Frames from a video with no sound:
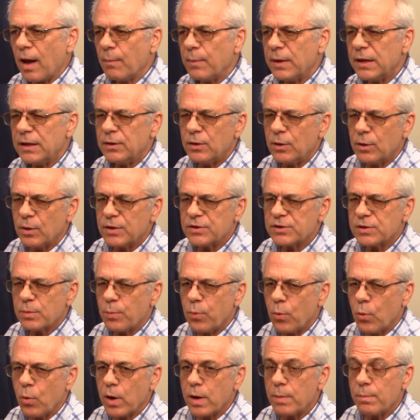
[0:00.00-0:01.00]
I mean, there is
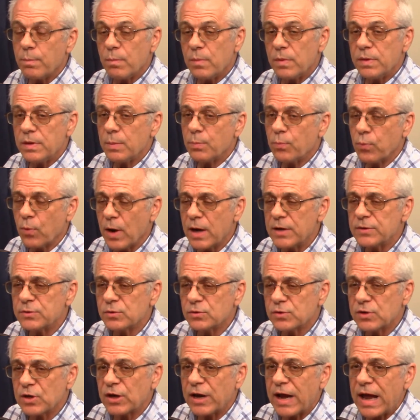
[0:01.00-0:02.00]
a point. The
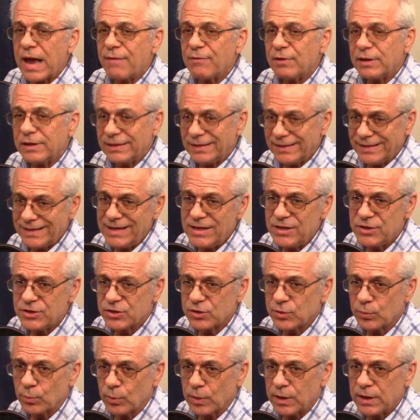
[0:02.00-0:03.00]
appraiser is going to have at
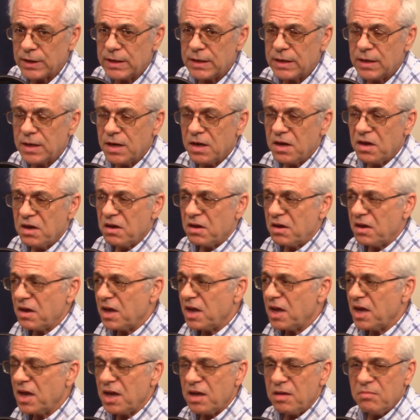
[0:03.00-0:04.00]
least 3
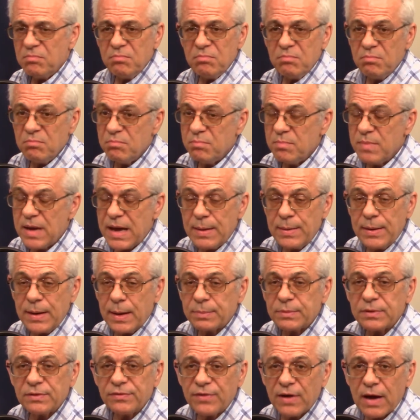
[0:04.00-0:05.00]
and
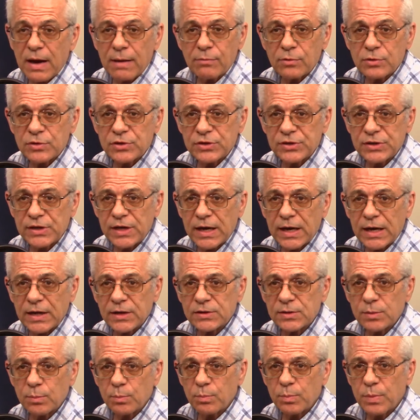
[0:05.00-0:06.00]
maybe up to 5 or
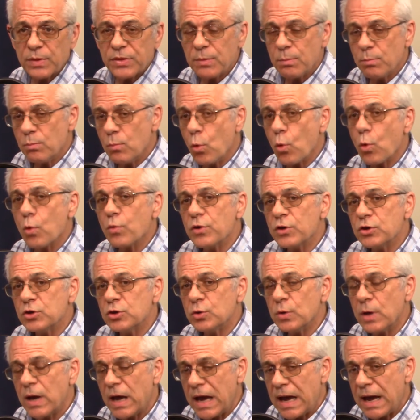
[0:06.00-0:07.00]
6. But the more
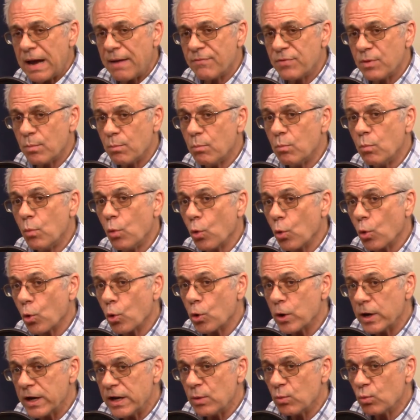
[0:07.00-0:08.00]
that you have, the
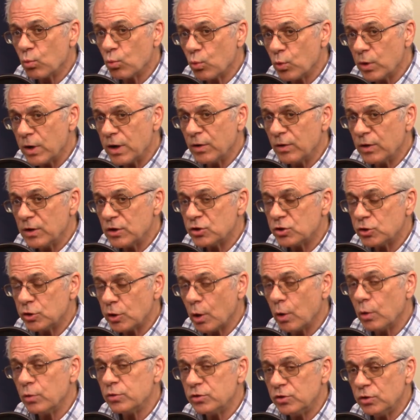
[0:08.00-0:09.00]
more it really
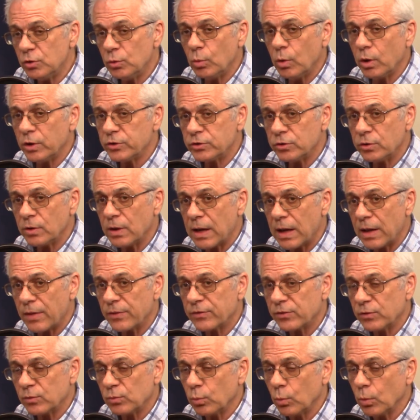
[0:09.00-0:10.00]
shows you what your
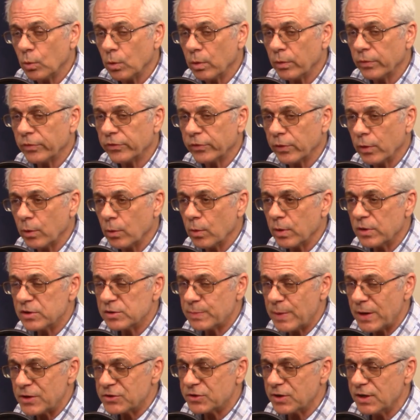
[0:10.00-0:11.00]
house is worth. So
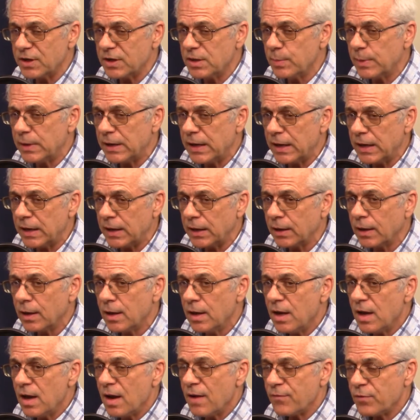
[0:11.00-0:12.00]
especially in the
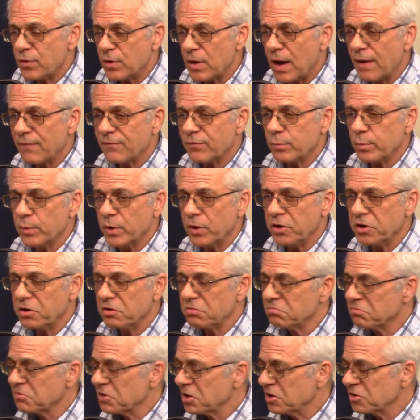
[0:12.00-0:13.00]
beginning, if you're not
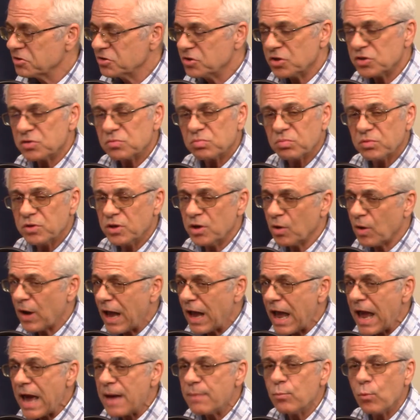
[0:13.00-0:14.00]
familiar, just
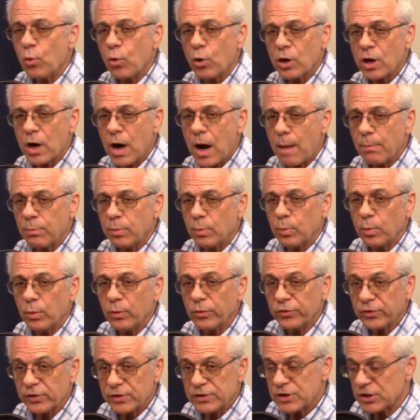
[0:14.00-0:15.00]
add more
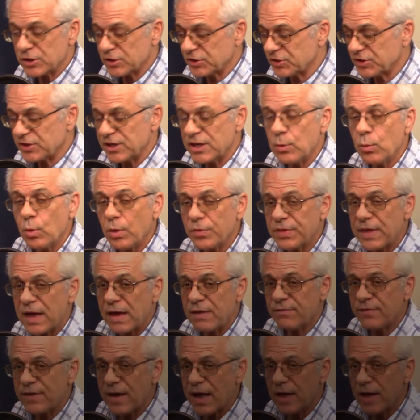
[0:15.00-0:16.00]
comparables and just see what that